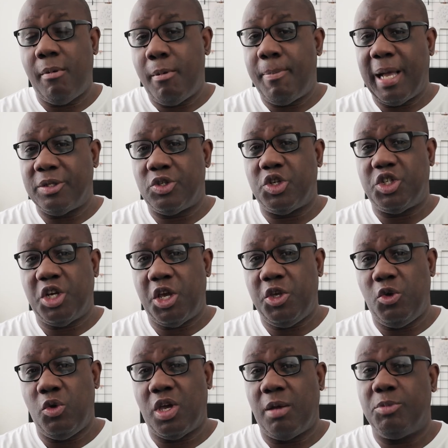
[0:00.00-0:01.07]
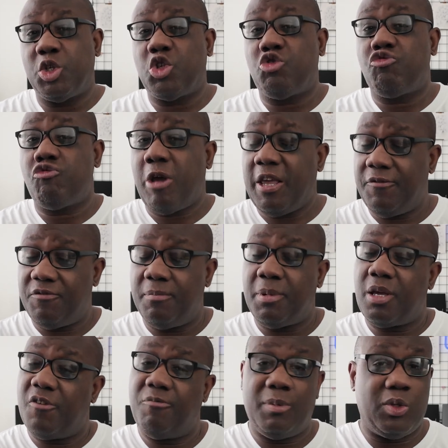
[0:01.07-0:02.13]
I'm about to show you come straight
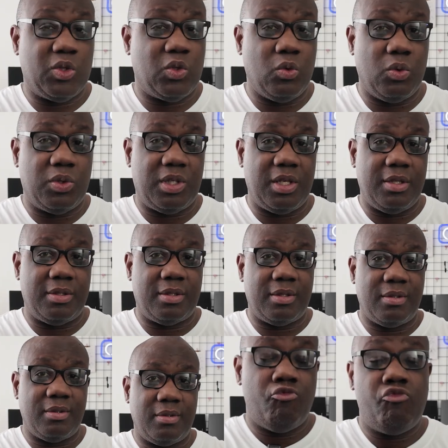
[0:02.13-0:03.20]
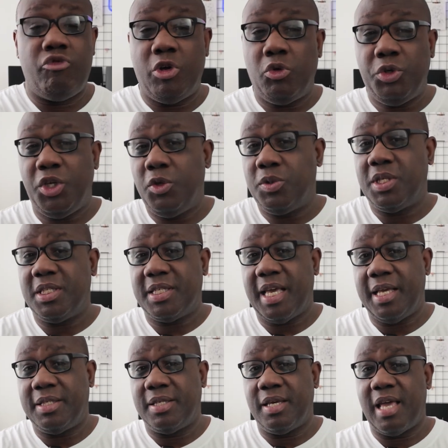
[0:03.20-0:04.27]
from government sources, real user
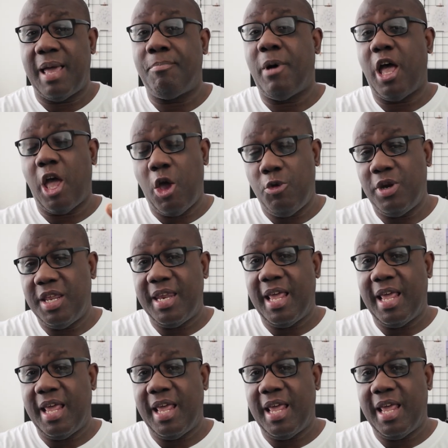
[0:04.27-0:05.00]
data and my own